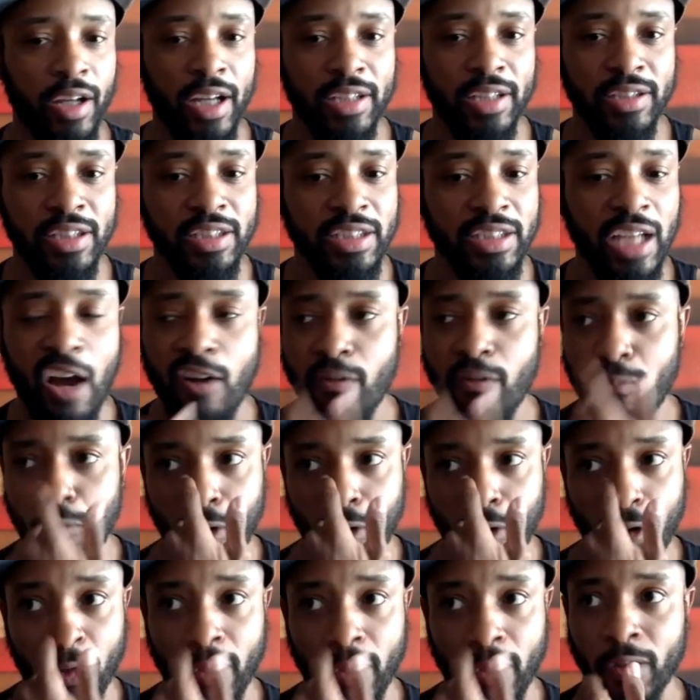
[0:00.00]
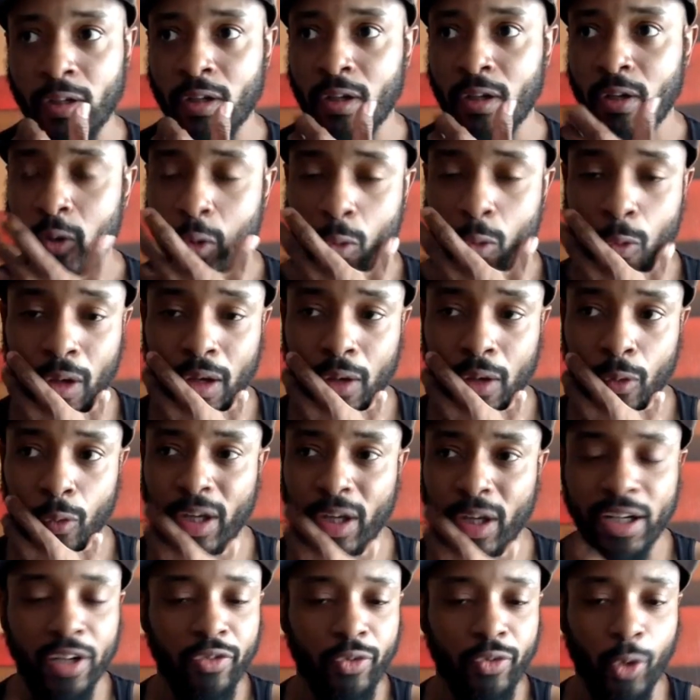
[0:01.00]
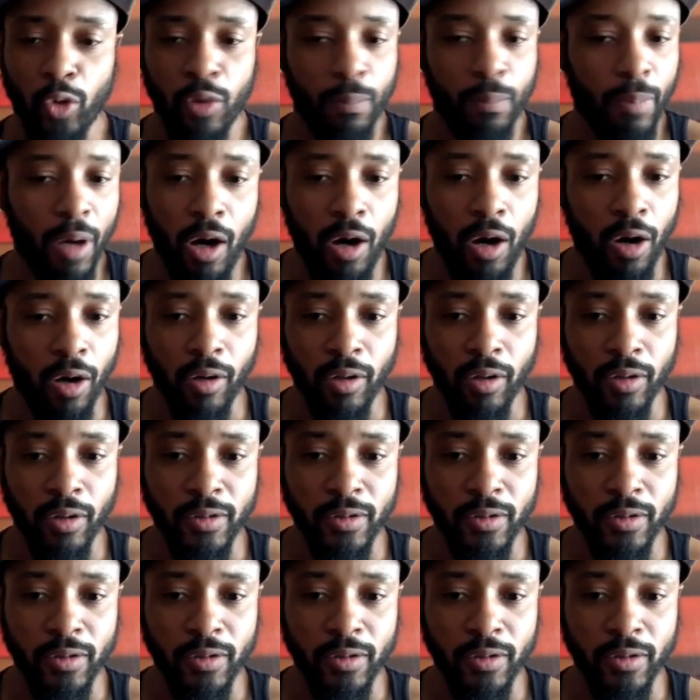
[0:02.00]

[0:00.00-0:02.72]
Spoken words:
as a sophomore, we didn't throw the ball.